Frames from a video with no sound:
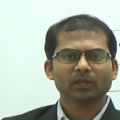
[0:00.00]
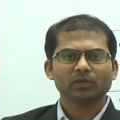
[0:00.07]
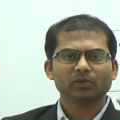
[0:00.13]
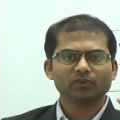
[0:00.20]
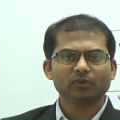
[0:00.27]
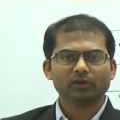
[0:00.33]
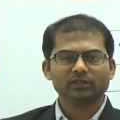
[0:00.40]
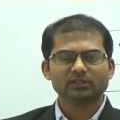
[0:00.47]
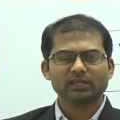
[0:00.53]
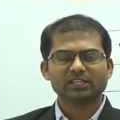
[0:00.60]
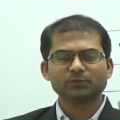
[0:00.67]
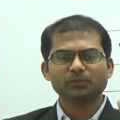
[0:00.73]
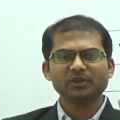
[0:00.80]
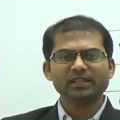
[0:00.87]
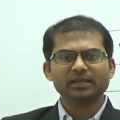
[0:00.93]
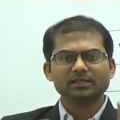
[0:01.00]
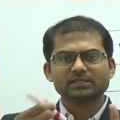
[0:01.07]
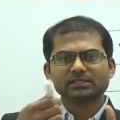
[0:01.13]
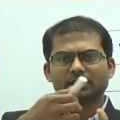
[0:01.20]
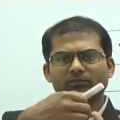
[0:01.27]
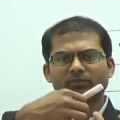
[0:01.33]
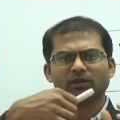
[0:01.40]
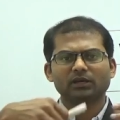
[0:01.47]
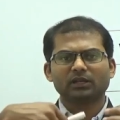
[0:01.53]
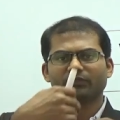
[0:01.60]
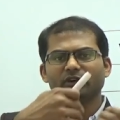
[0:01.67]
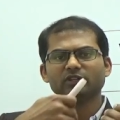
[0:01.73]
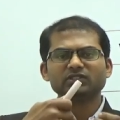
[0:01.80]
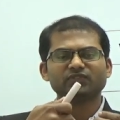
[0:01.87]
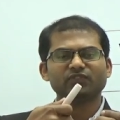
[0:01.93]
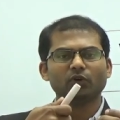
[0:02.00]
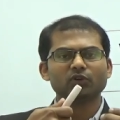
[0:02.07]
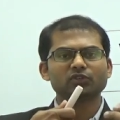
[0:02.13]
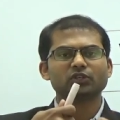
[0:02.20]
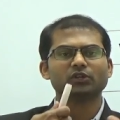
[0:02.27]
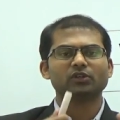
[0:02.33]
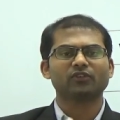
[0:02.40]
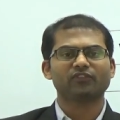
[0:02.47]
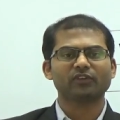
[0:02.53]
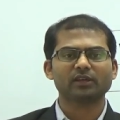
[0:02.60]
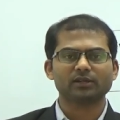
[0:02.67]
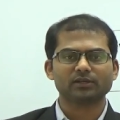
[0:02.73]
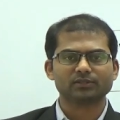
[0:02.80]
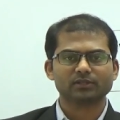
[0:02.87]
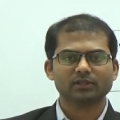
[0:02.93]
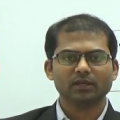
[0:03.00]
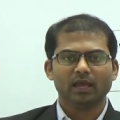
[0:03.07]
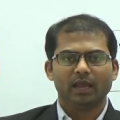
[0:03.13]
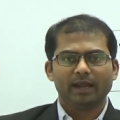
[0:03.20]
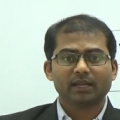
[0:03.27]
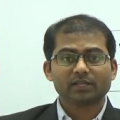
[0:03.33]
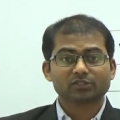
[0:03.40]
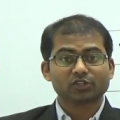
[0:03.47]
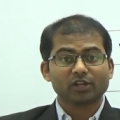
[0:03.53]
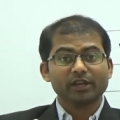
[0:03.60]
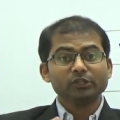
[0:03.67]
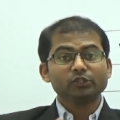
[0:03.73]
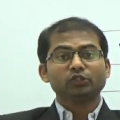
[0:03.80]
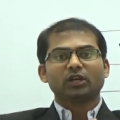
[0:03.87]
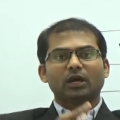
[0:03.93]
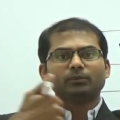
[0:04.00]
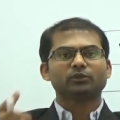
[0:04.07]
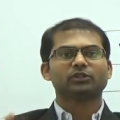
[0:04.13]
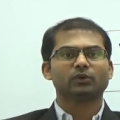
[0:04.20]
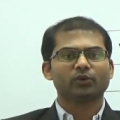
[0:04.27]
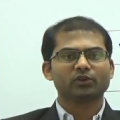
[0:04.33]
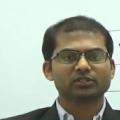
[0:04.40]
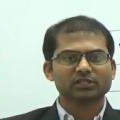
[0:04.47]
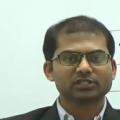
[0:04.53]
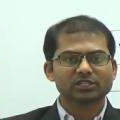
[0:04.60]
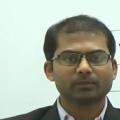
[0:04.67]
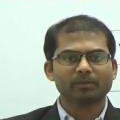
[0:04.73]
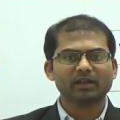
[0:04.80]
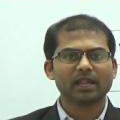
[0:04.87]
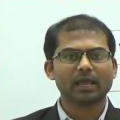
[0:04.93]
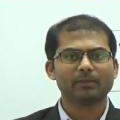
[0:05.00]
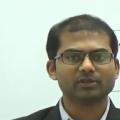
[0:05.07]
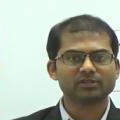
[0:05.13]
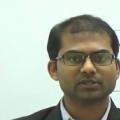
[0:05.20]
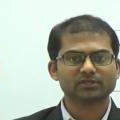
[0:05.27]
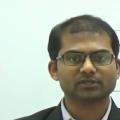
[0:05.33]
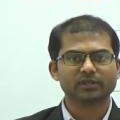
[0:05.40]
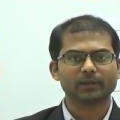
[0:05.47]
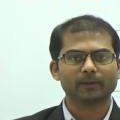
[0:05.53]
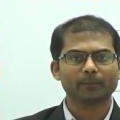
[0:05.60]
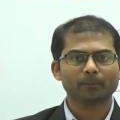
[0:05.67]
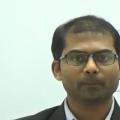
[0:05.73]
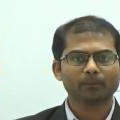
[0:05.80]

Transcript: You experience some reverse force on your fingers. It is trying to come to the original shape and dimensions there.